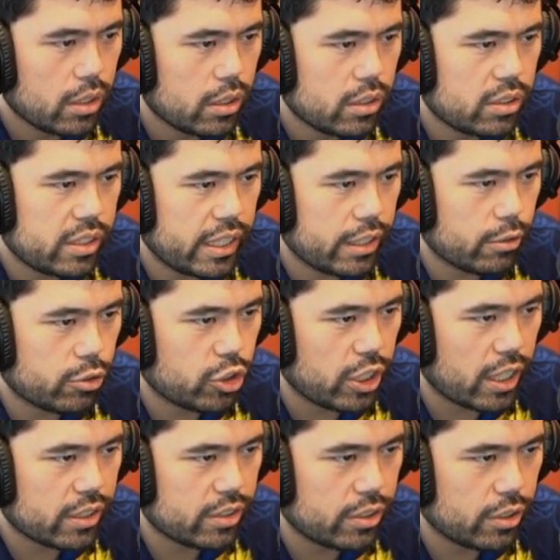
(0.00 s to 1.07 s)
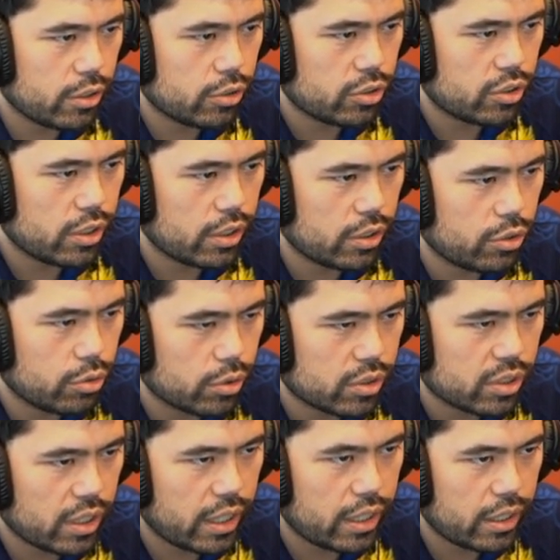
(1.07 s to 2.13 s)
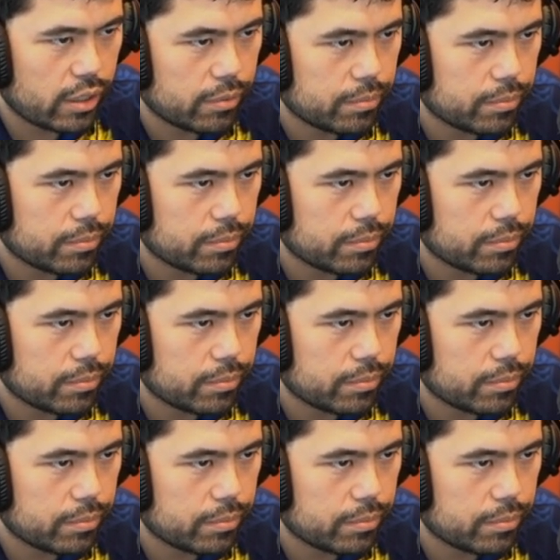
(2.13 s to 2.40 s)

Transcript: Standard chess here. Just nothing too exciting.